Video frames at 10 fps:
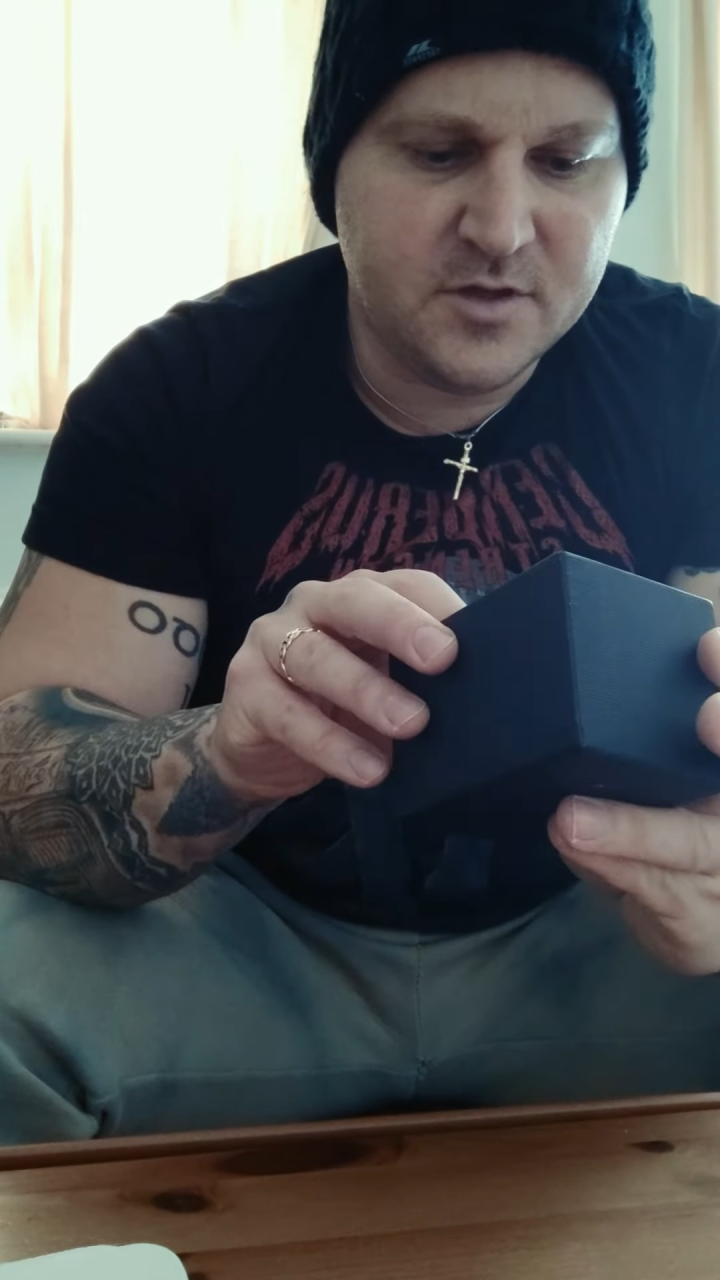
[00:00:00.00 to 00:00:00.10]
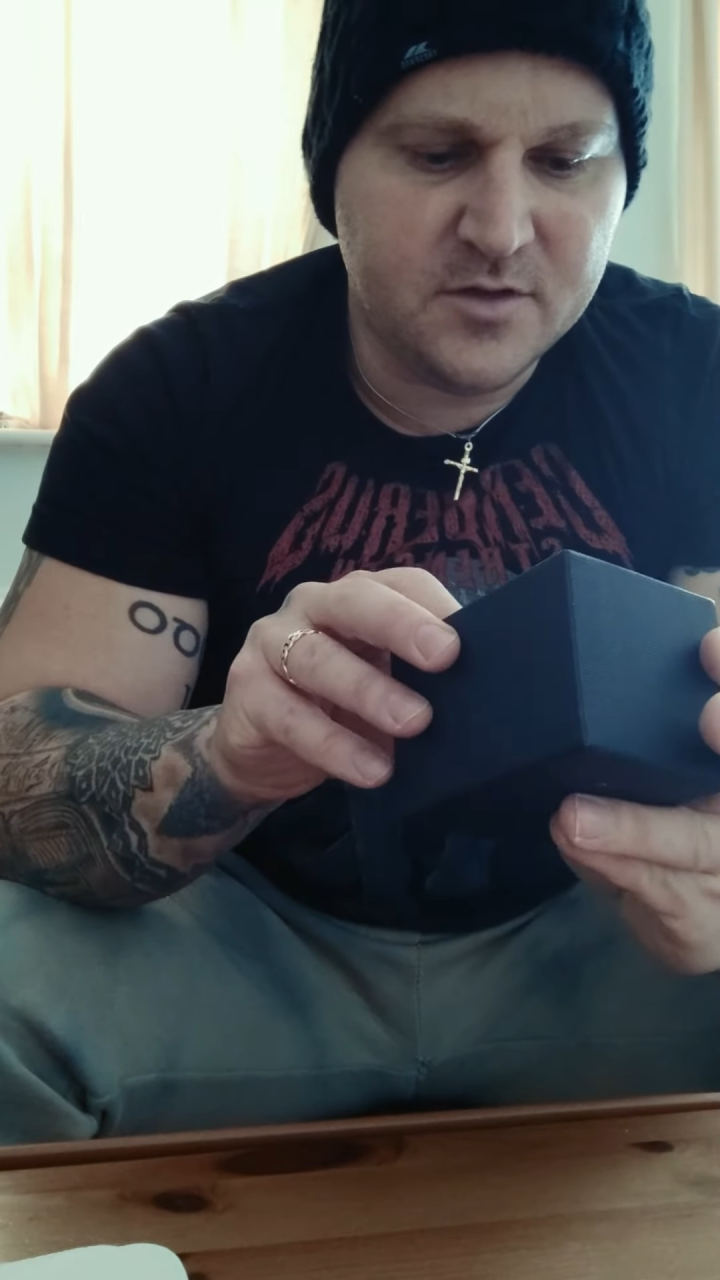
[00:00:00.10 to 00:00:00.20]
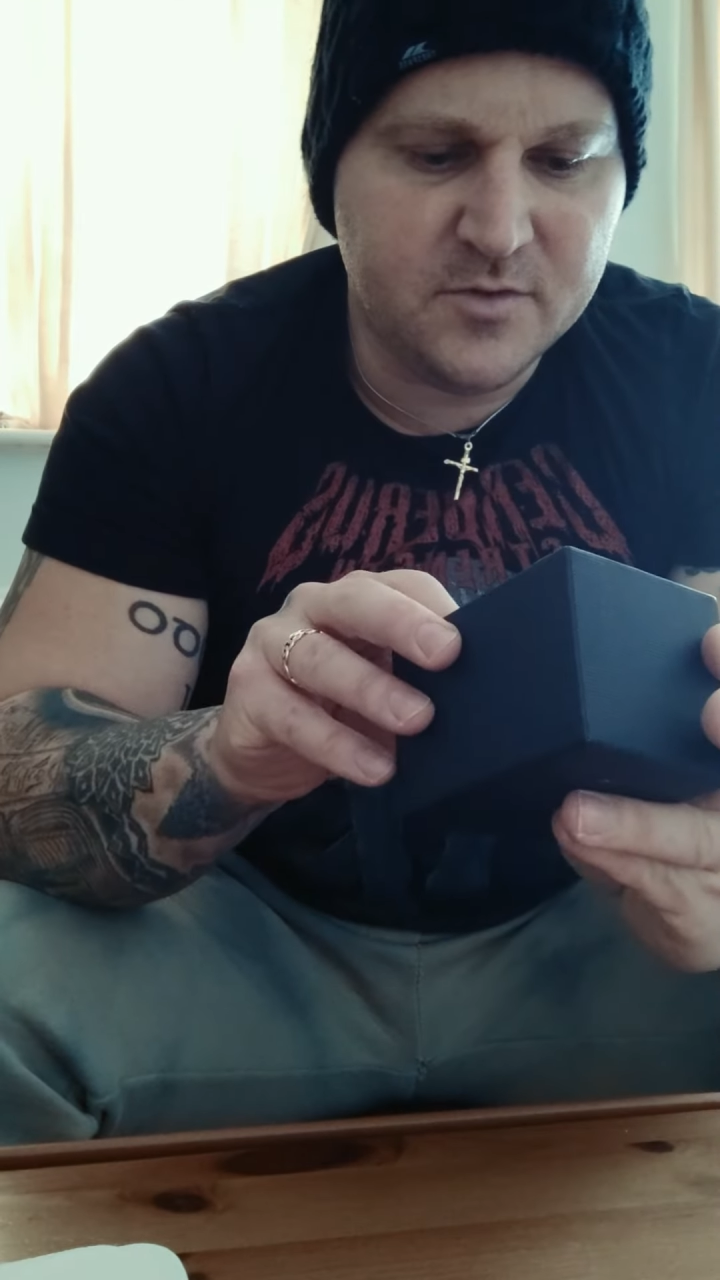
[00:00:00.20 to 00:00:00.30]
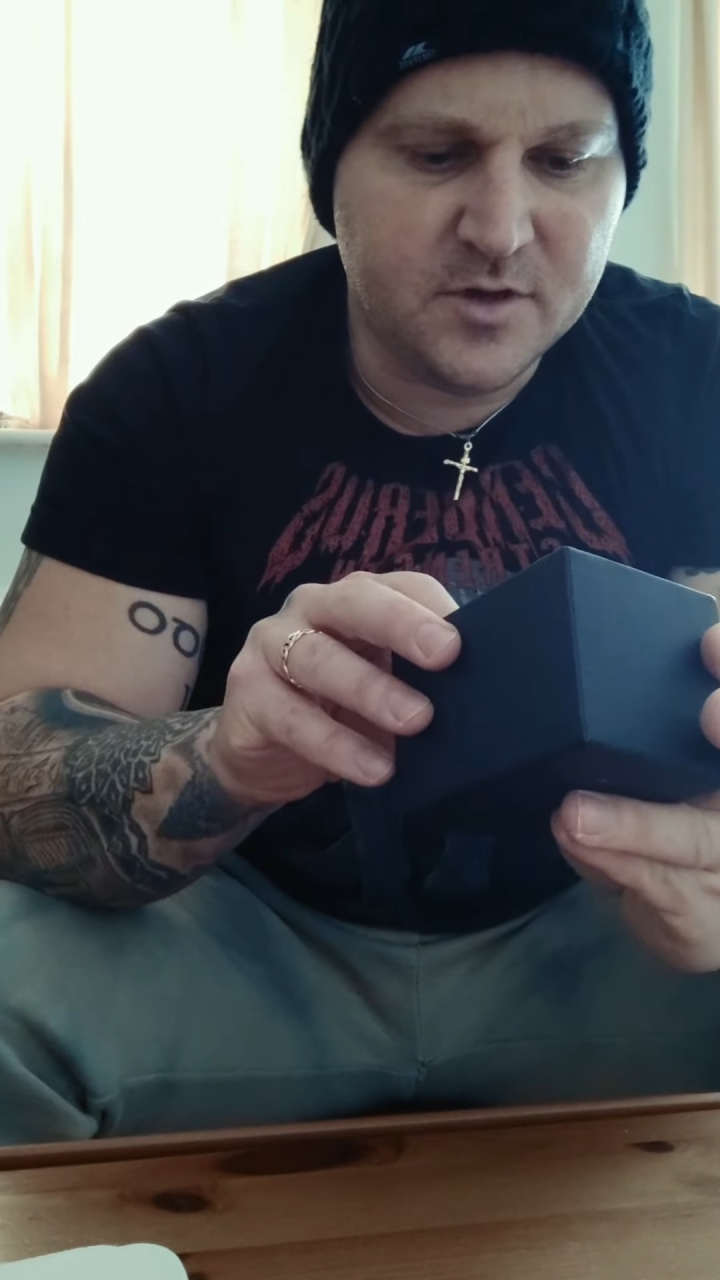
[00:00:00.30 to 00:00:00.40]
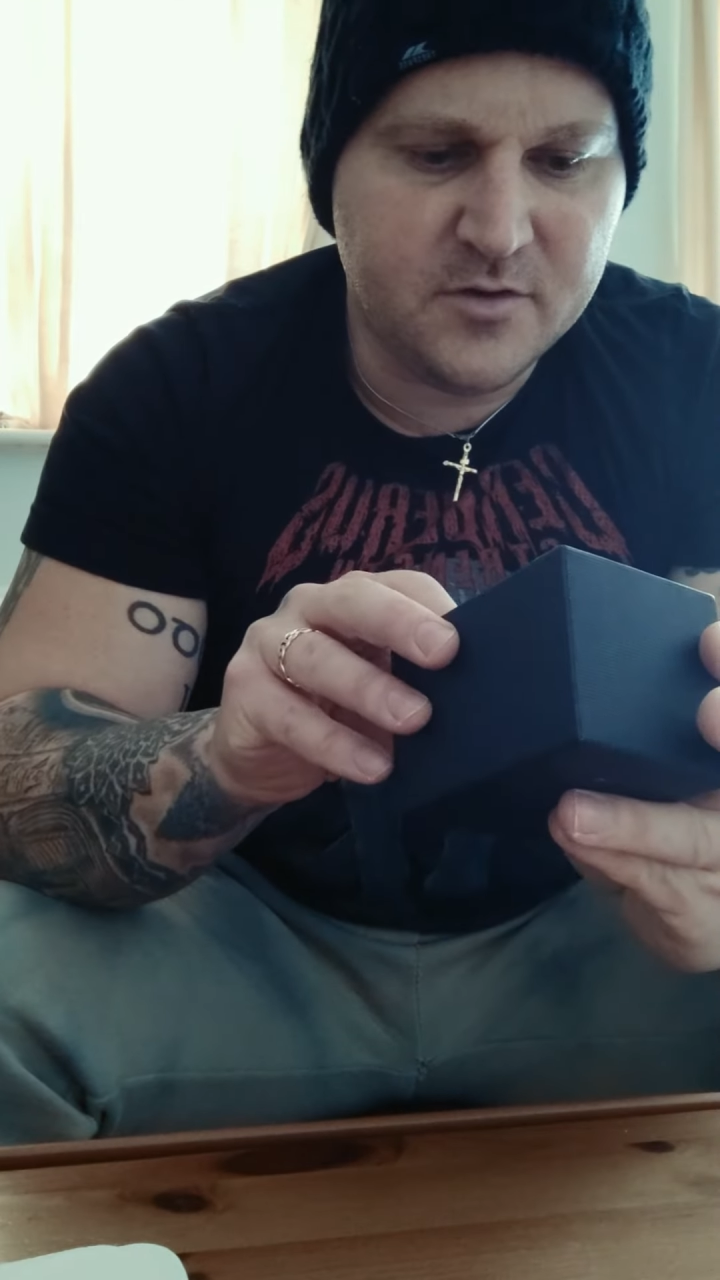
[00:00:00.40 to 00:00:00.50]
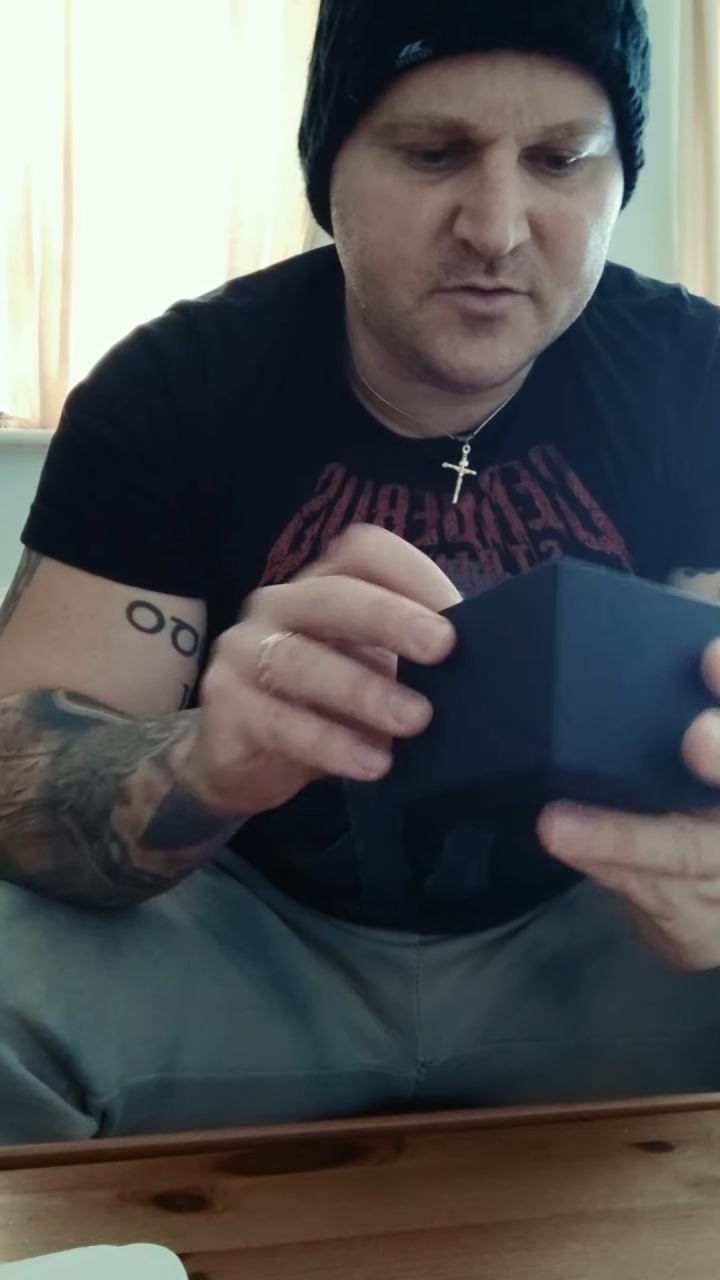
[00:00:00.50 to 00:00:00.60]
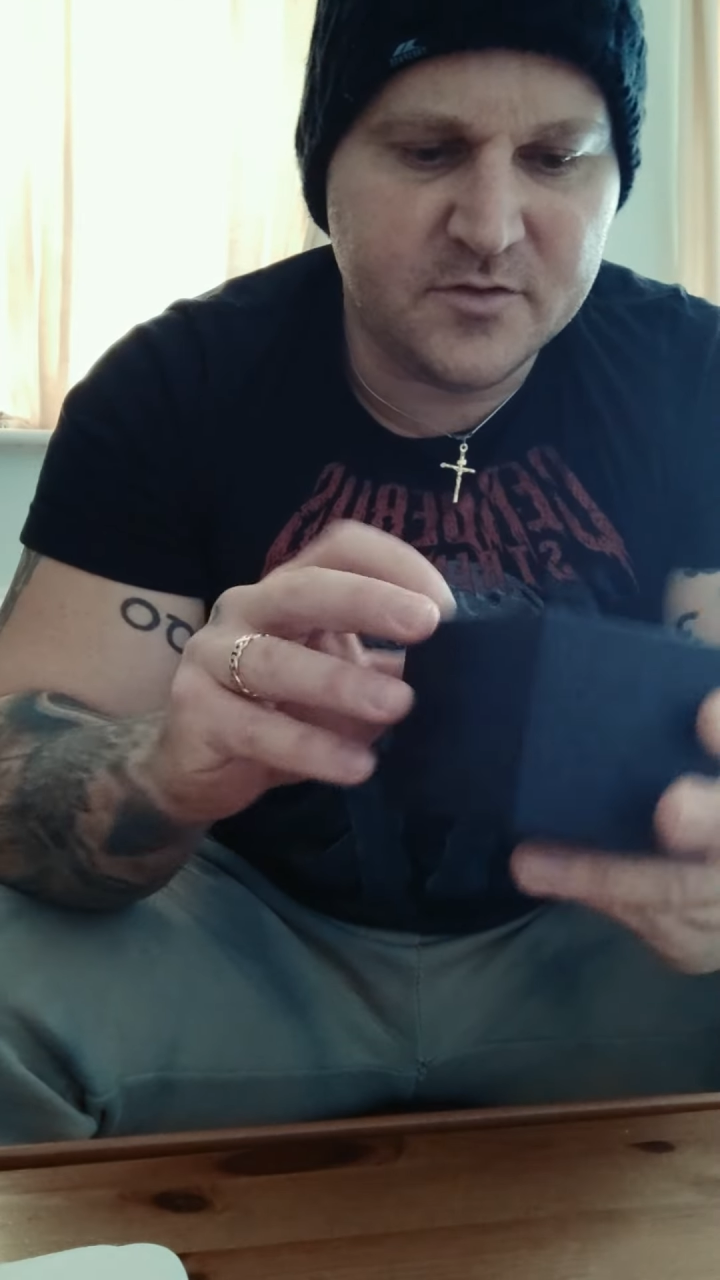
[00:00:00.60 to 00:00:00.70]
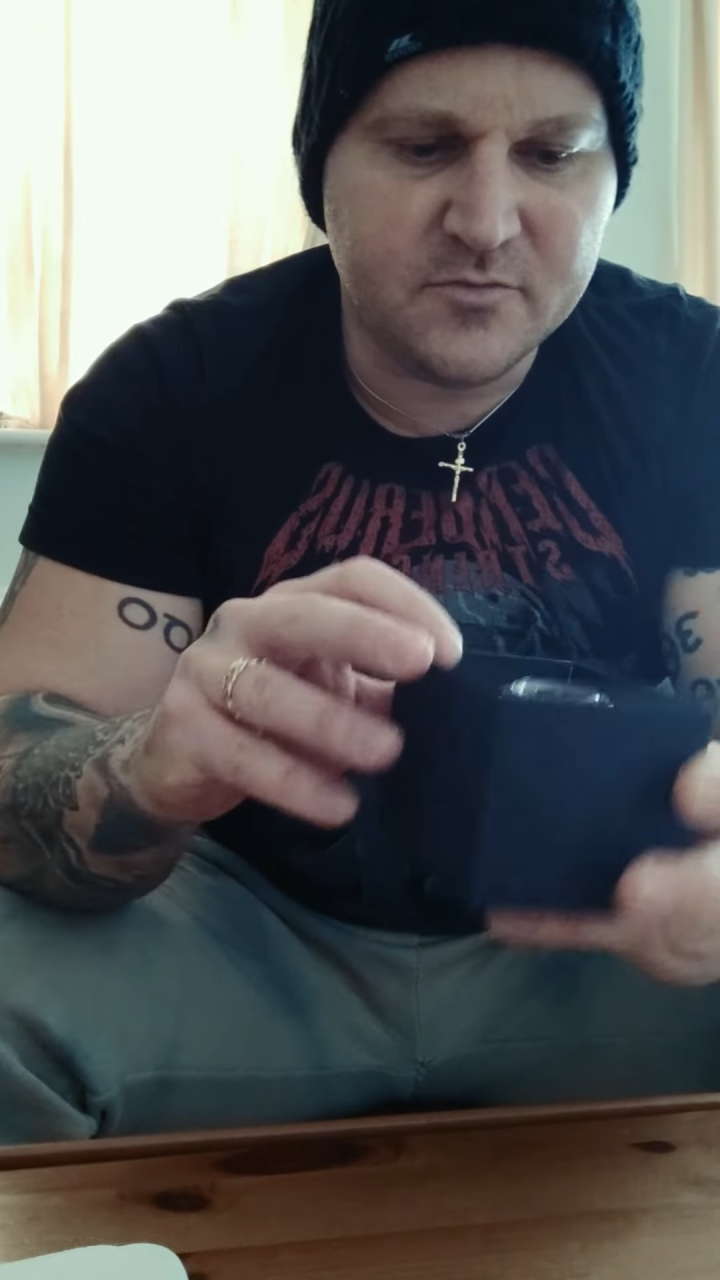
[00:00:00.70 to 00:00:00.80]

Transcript: here we are.